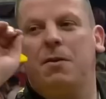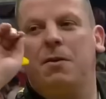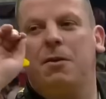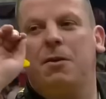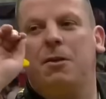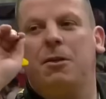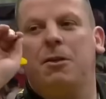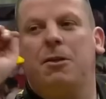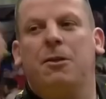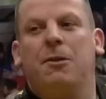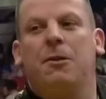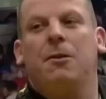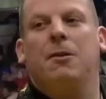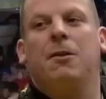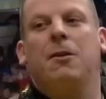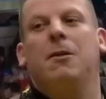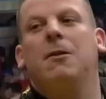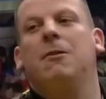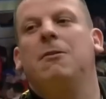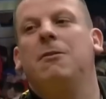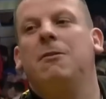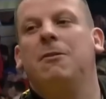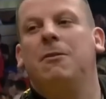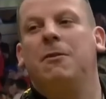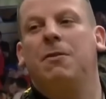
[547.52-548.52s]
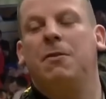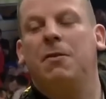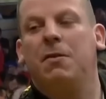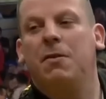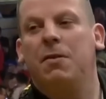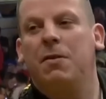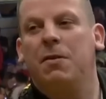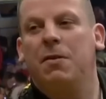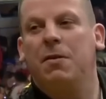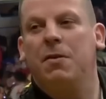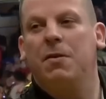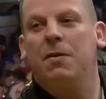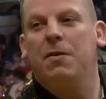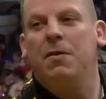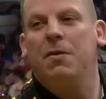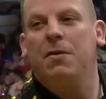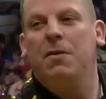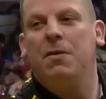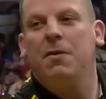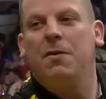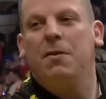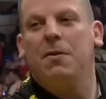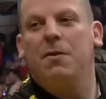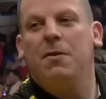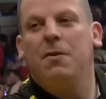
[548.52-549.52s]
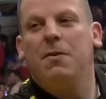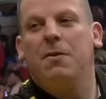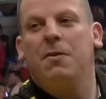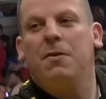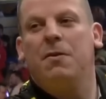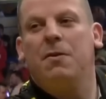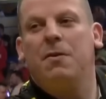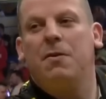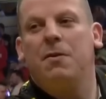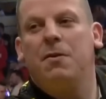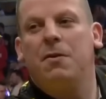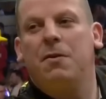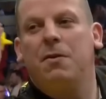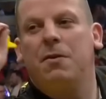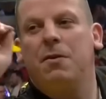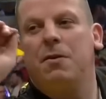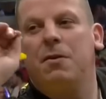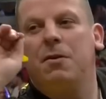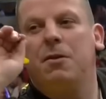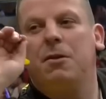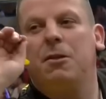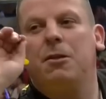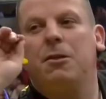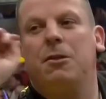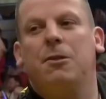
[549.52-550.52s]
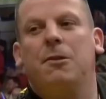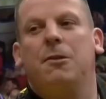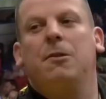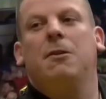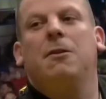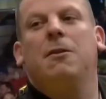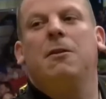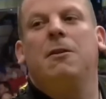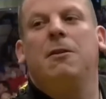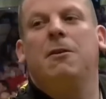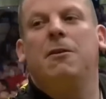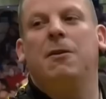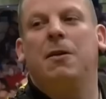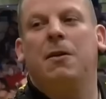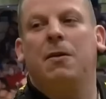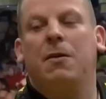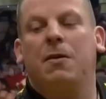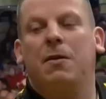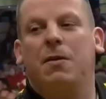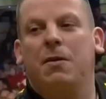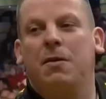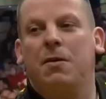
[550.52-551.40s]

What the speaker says: No one is speaking in this clip.